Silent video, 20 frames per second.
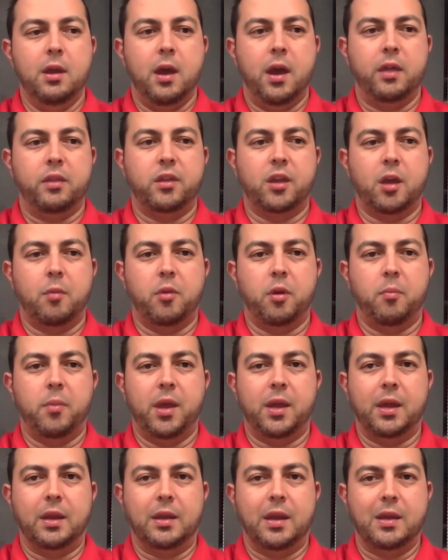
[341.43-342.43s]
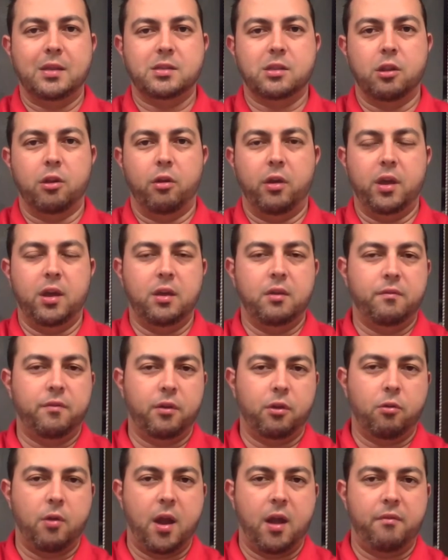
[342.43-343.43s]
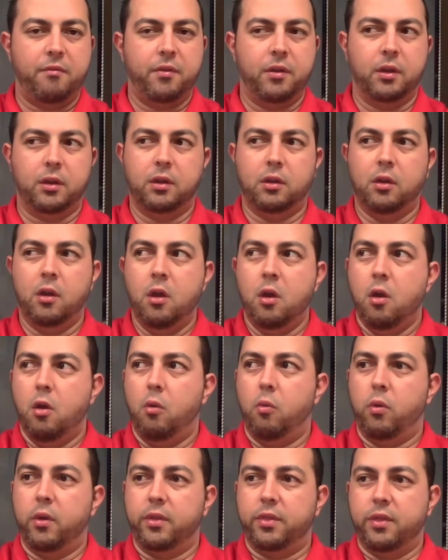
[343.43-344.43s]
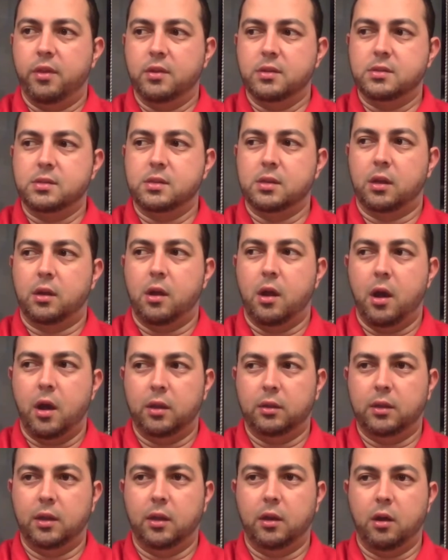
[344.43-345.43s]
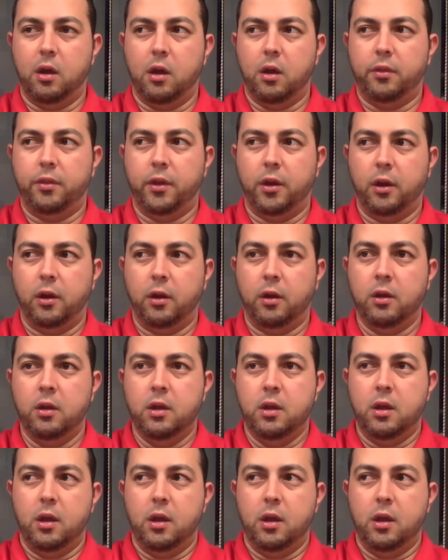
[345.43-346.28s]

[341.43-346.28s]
I think I'm gonna make a nice little infographic with this content on there,